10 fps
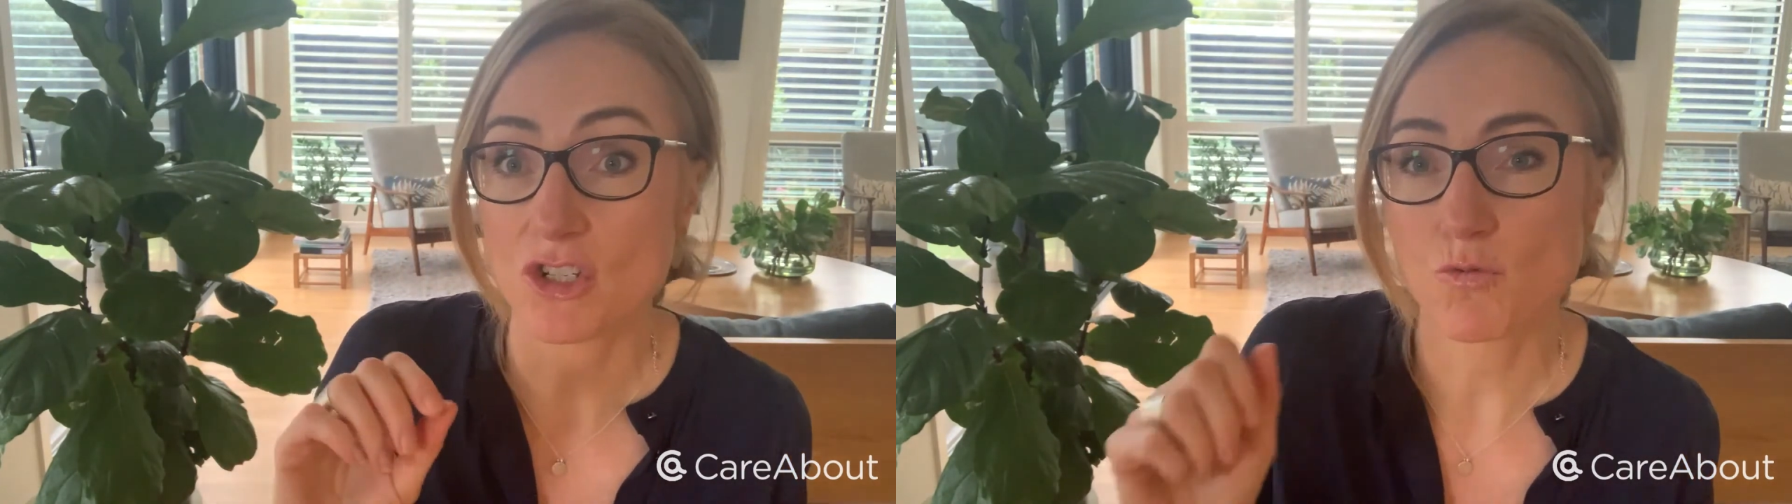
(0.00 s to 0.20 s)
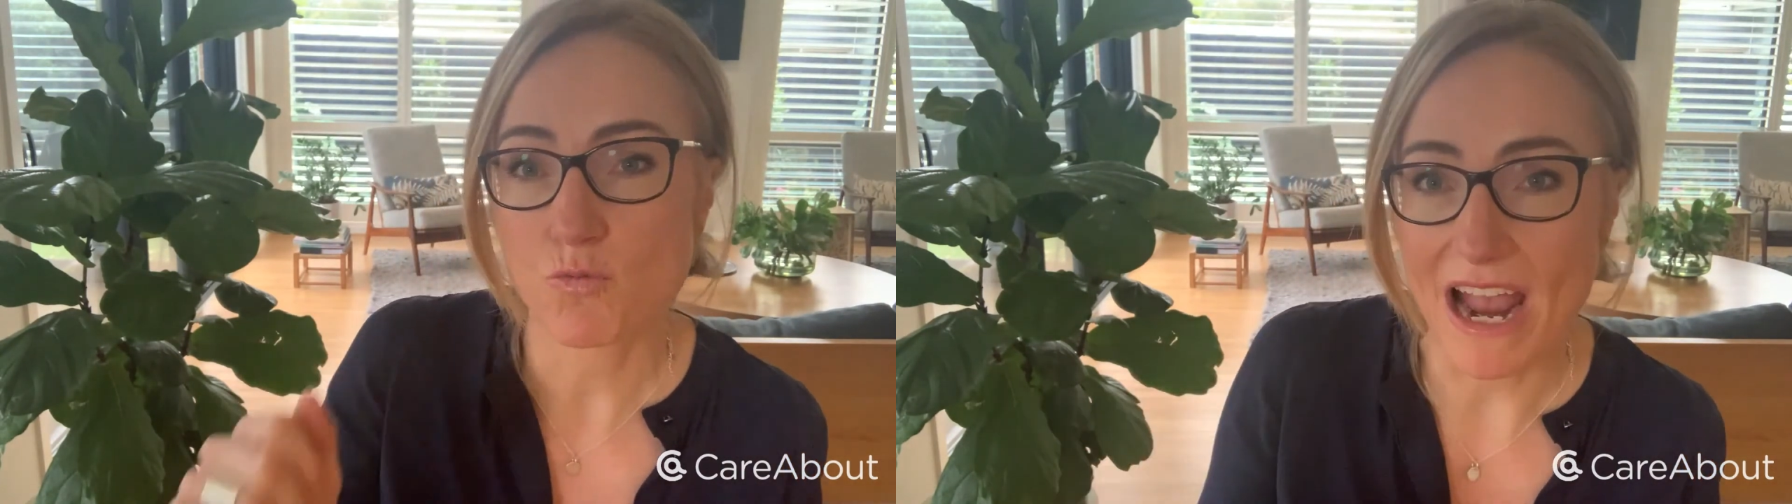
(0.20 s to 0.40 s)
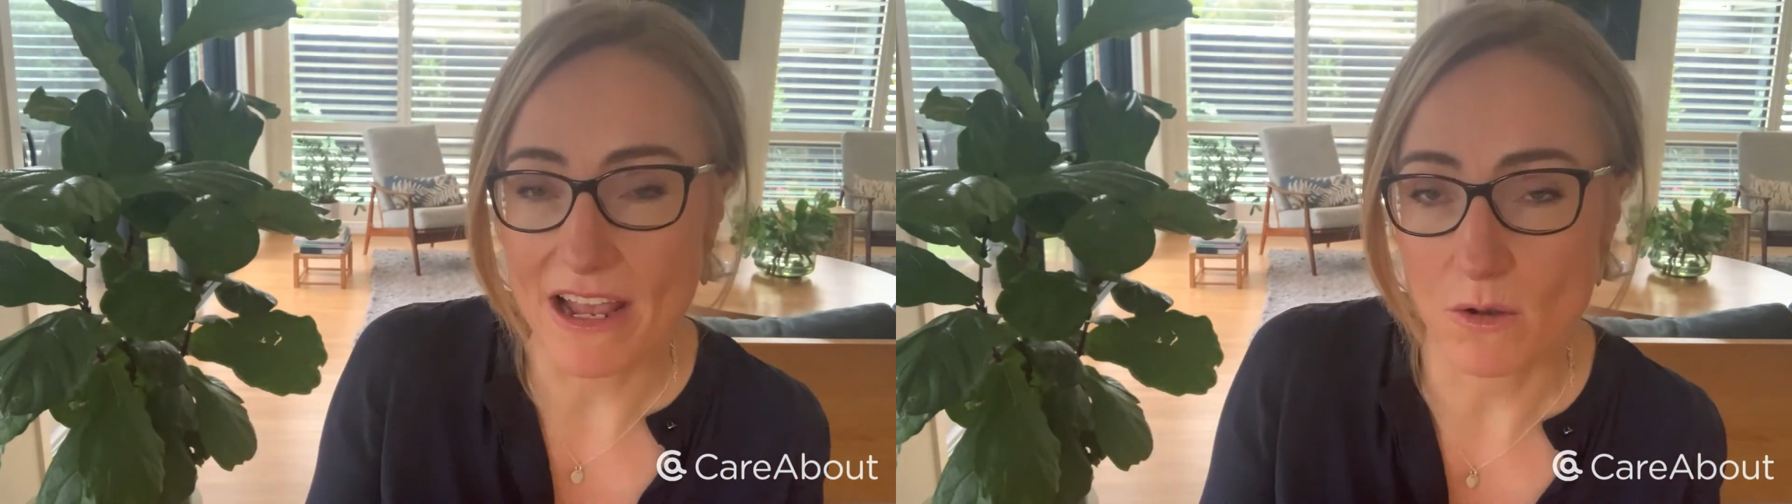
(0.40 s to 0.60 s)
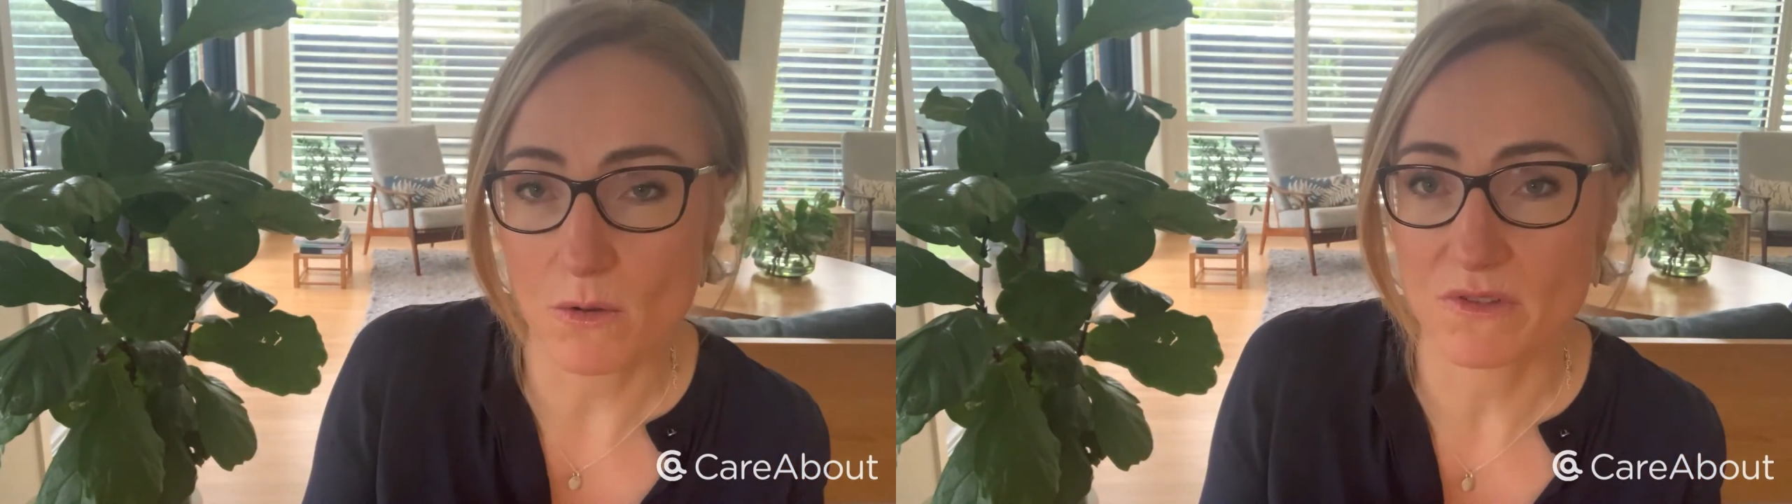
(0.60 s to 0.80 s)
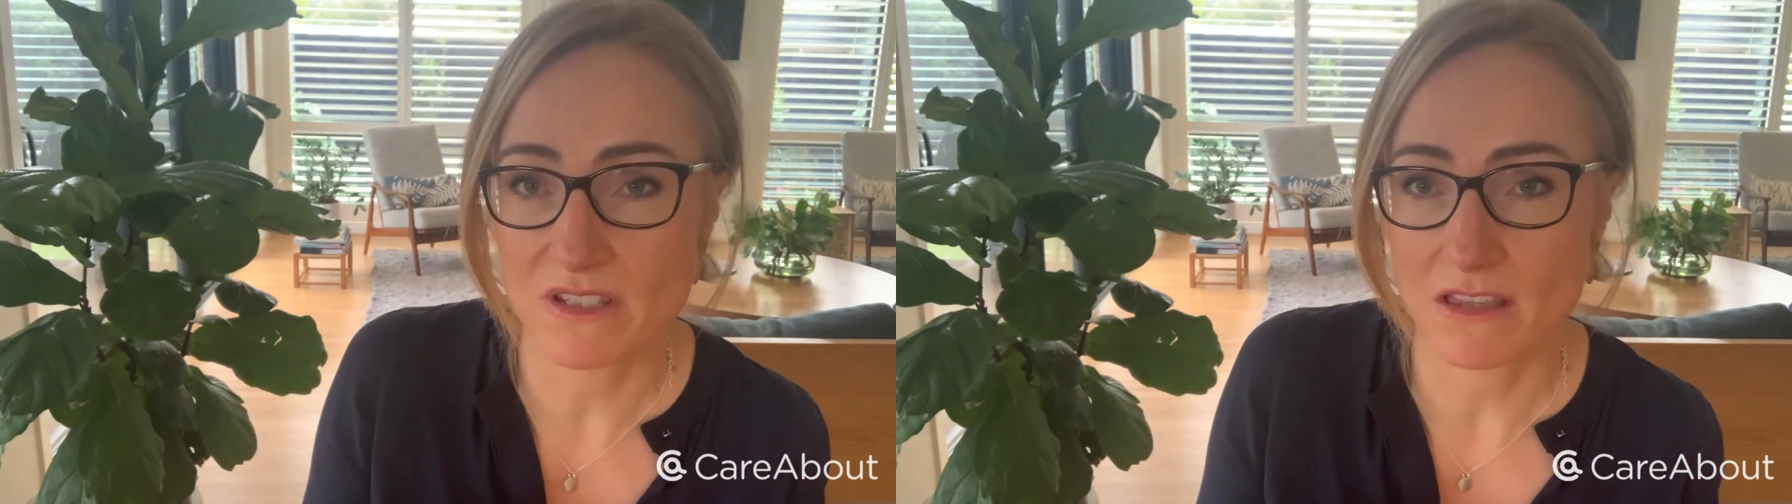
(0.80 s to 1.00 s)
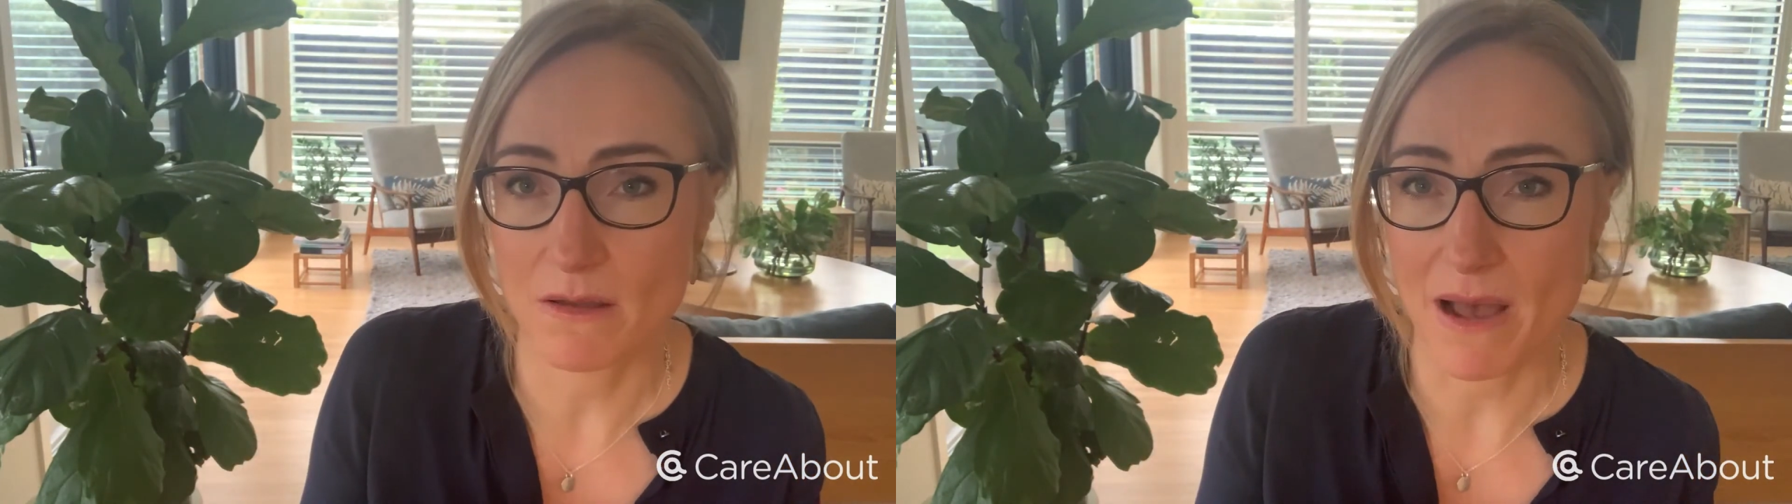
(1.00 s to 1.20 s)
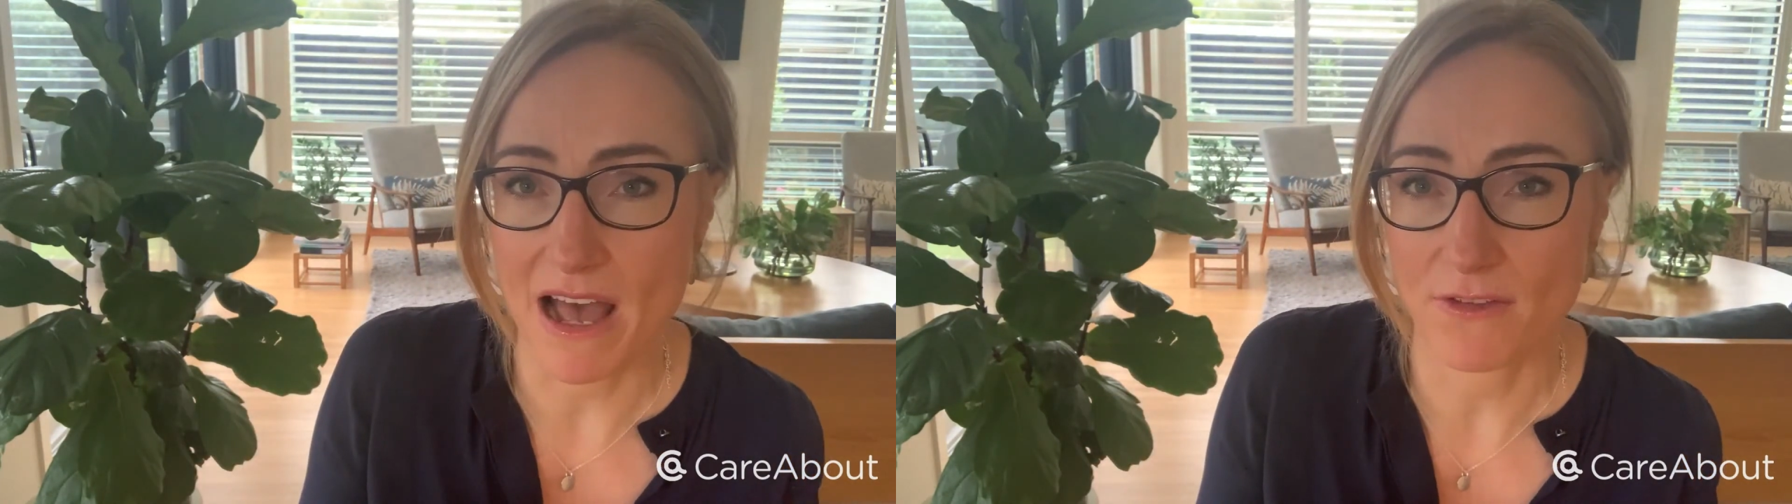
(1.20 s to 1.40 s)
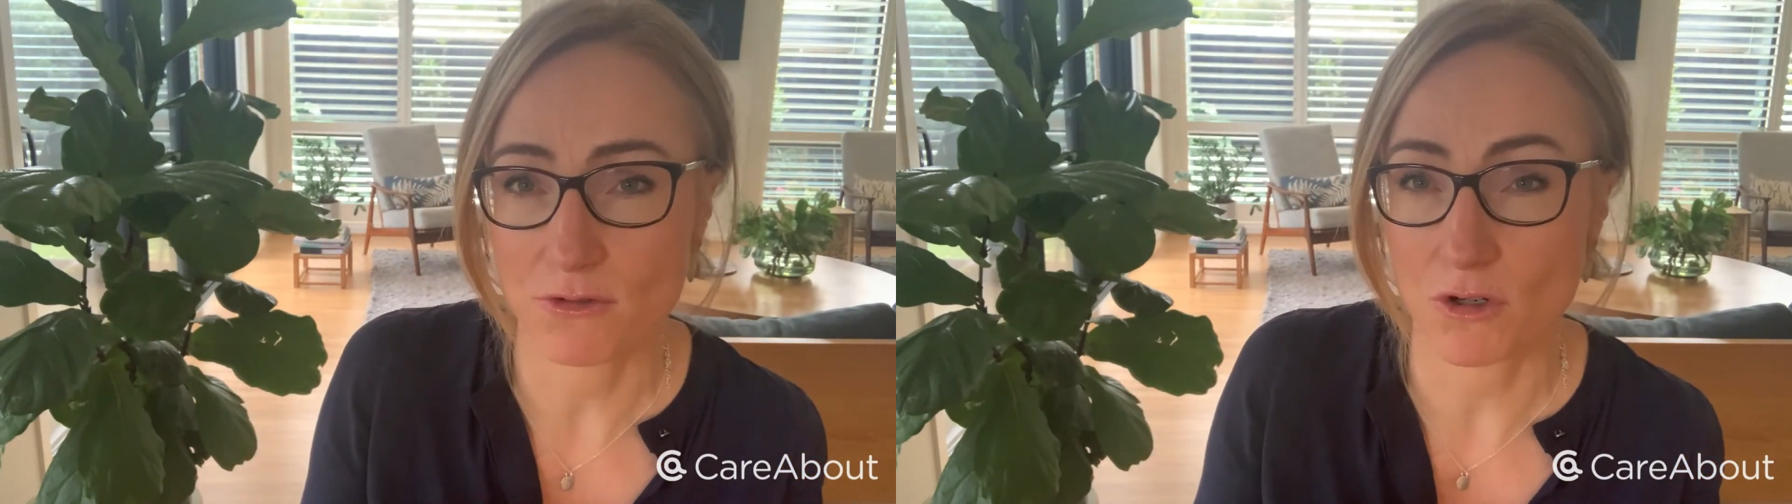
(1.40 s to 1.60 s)
as rails in the
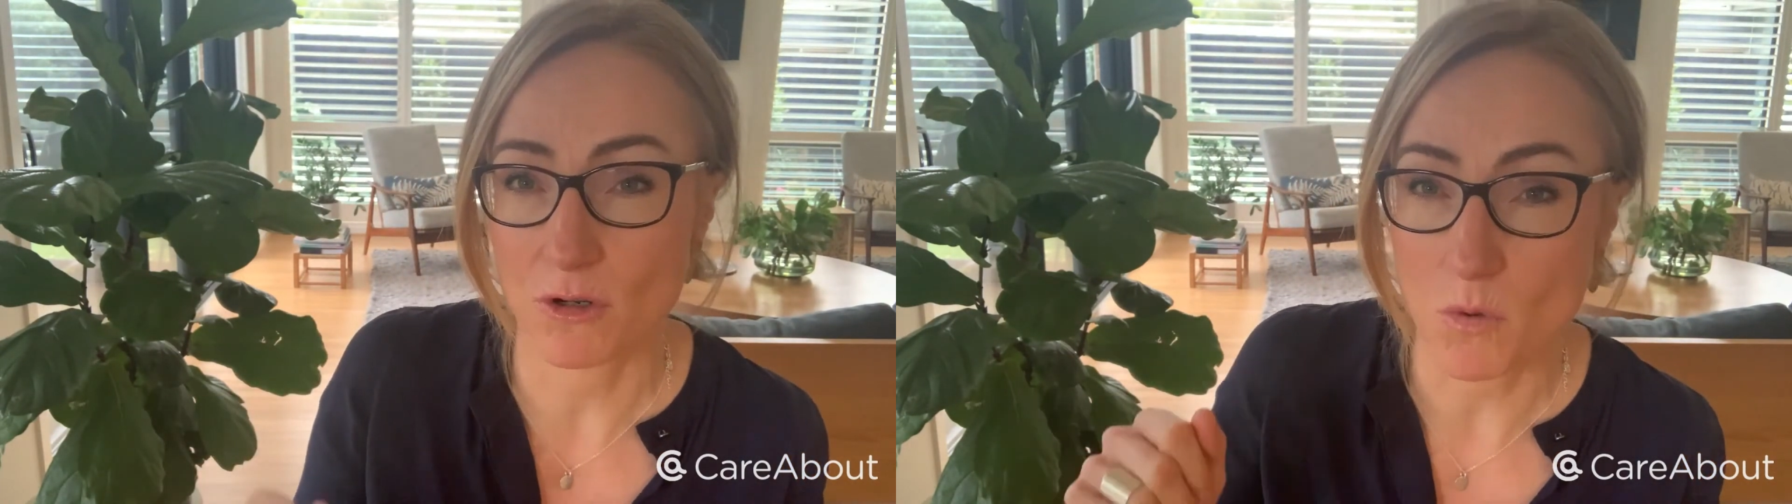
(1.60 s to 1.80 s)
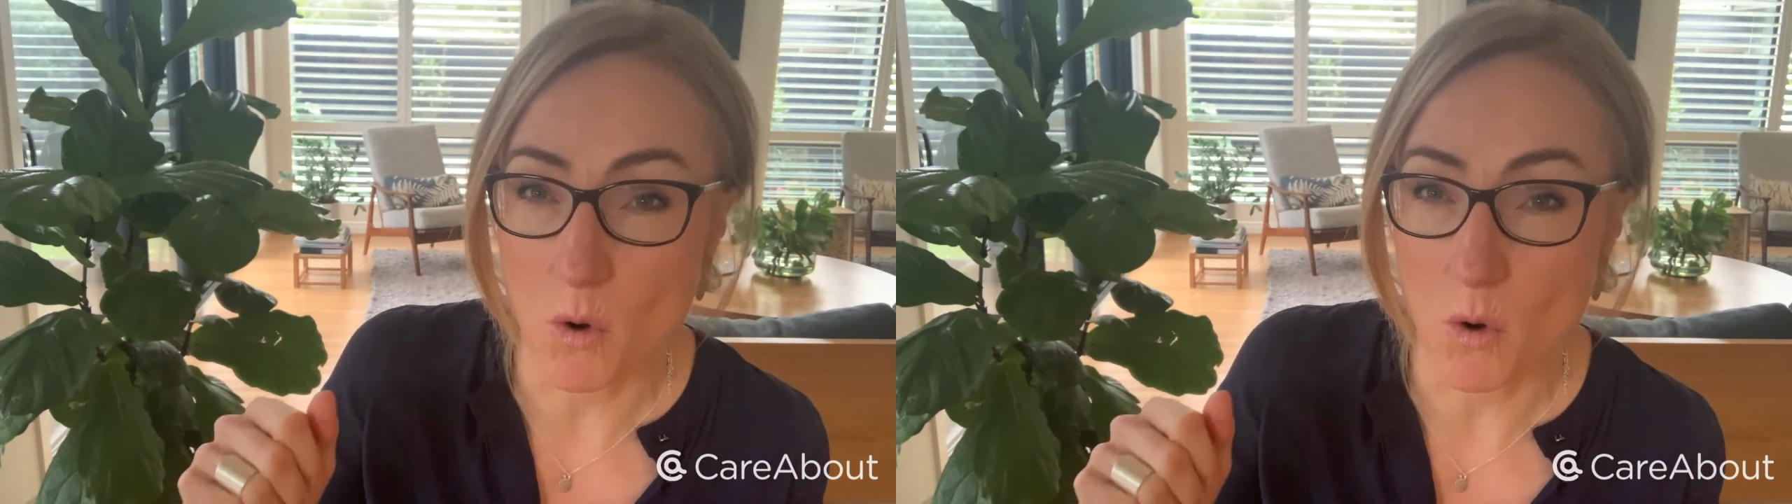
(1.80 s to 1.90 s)
bathroom